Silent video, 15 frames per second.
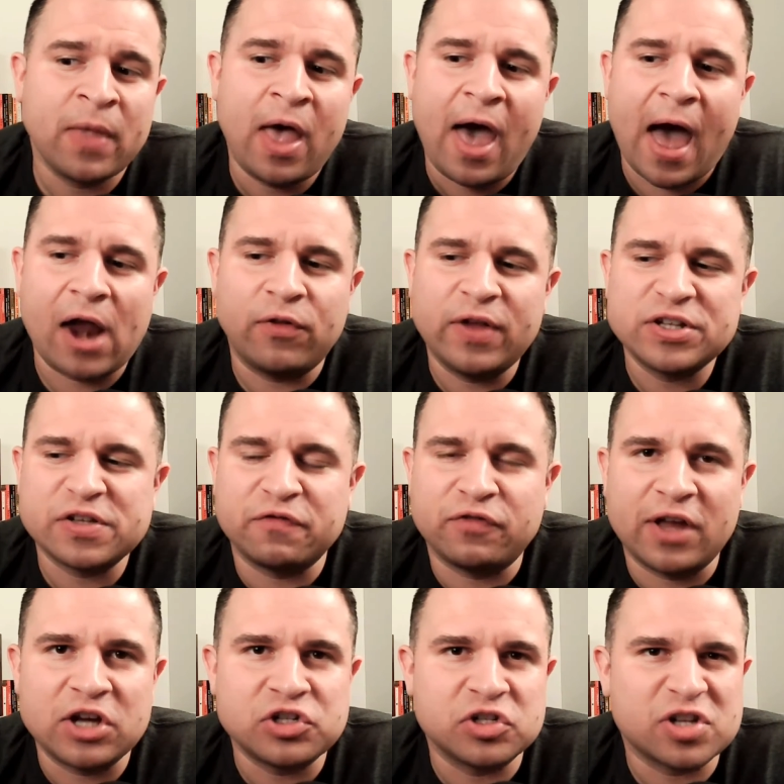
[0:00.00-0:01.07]
I don't think this
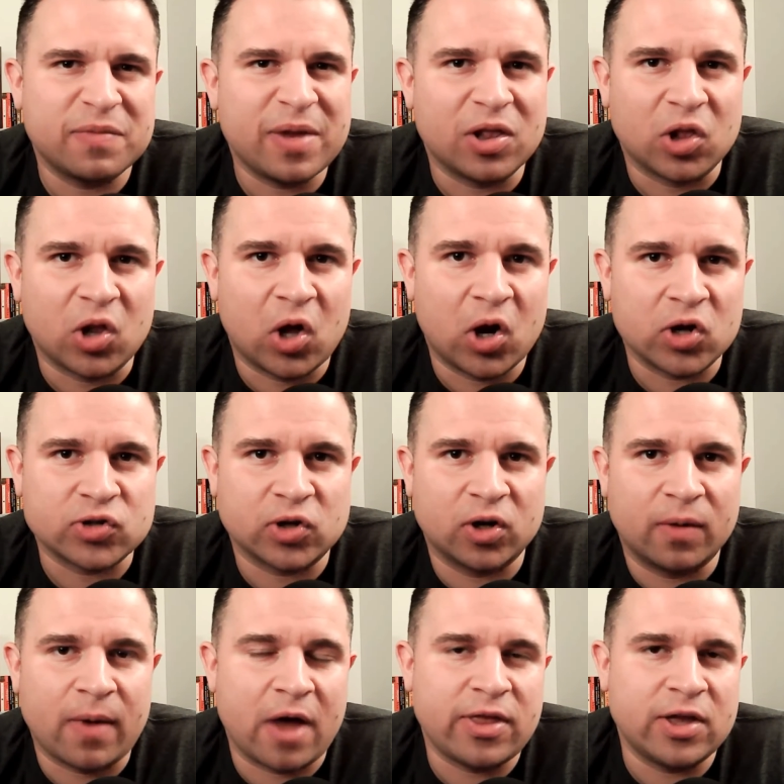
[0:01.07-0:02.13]
inflation is going to be long term.
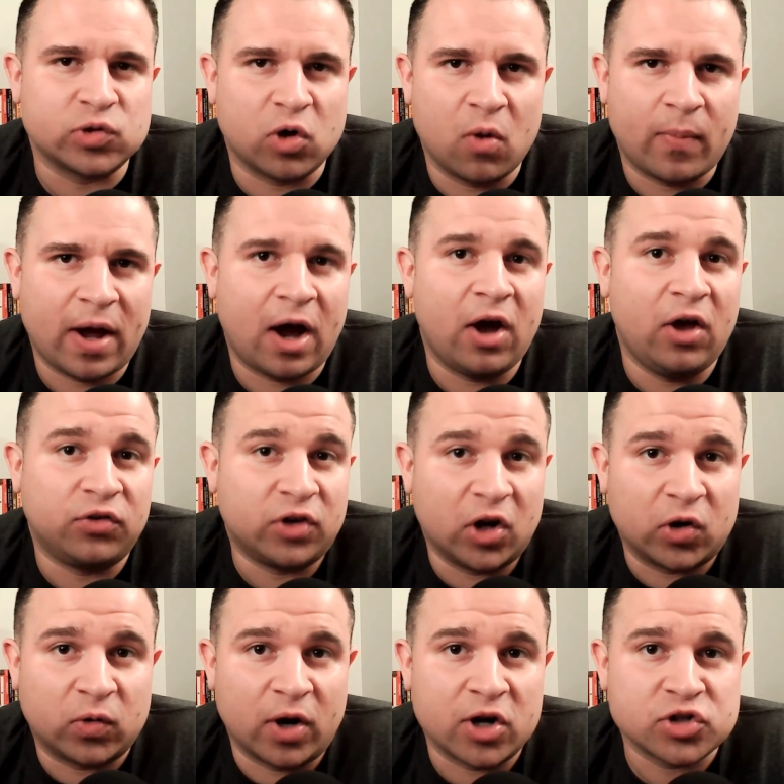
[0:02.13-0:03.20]
I think Jerome Powell is going to
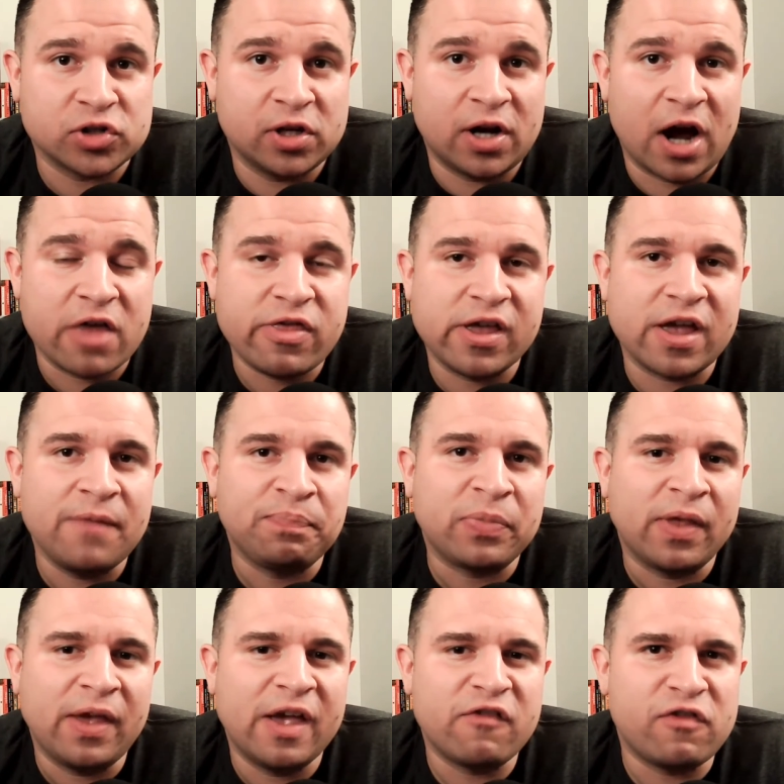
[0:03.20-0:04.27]
crush it. And I think
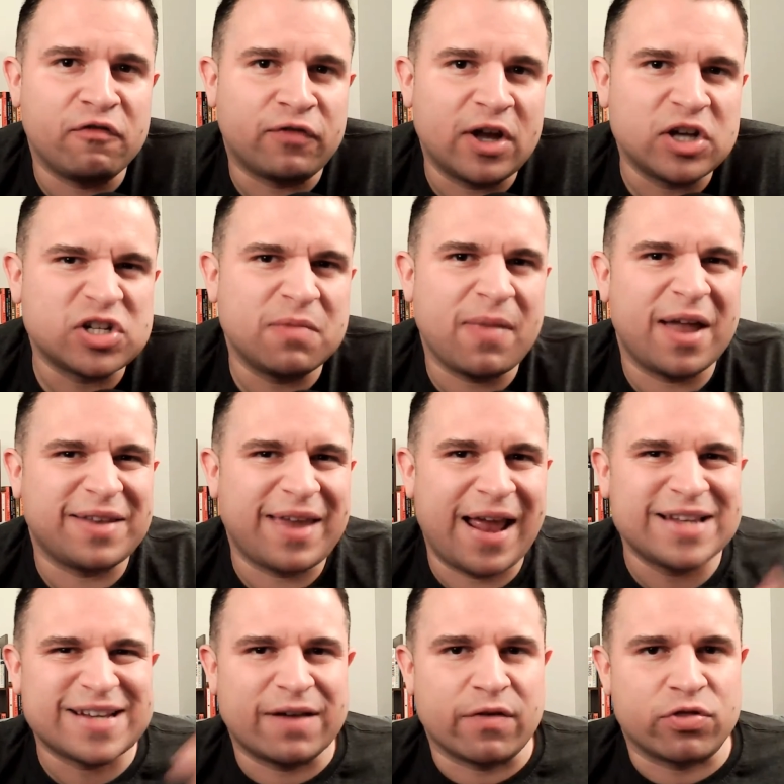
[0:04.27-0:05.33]
if inflation maintains
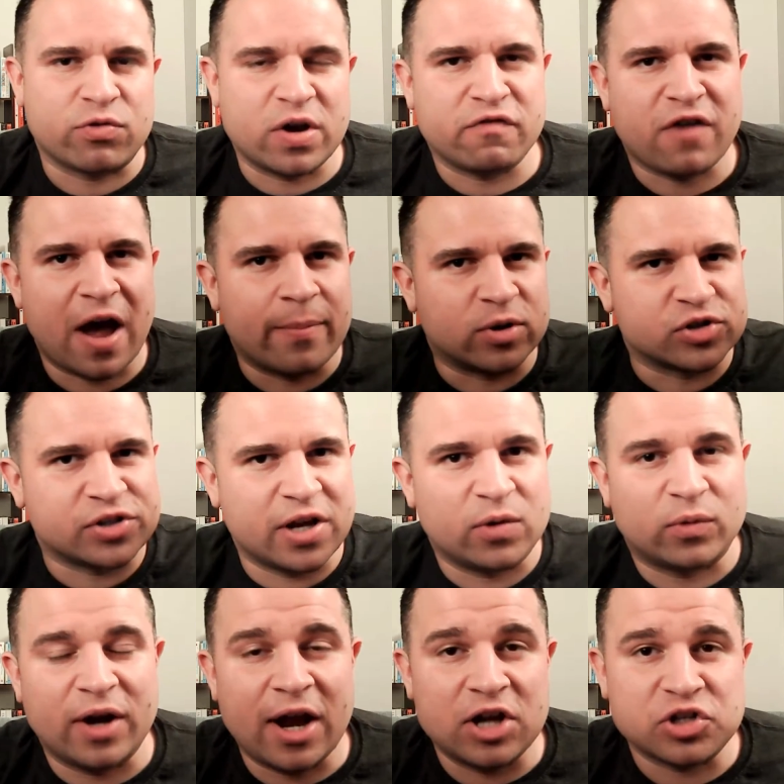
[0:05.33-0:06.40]
kind of a 3 to 5%
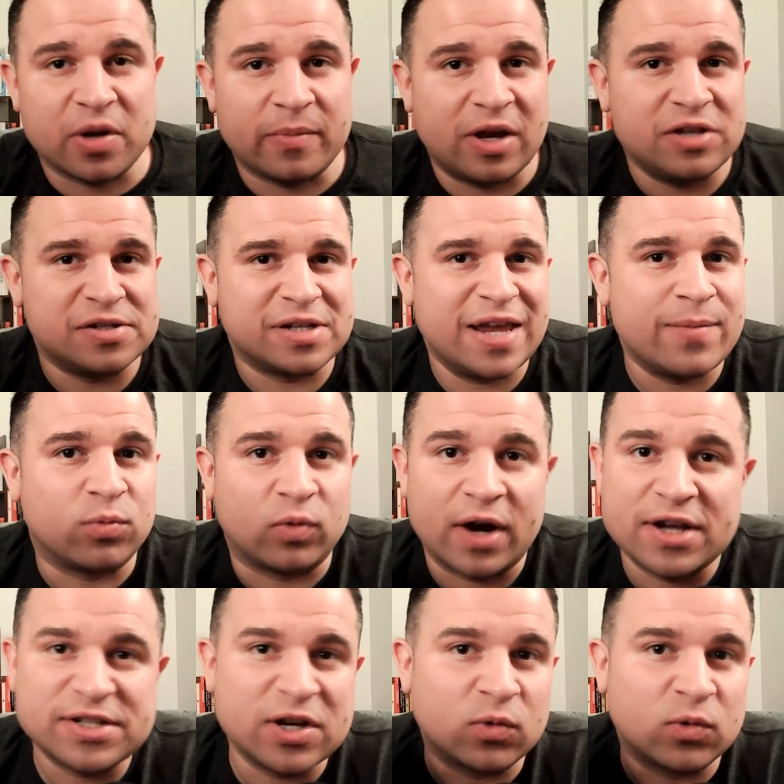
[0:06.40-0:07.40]
range, I mean, he's going to keep raising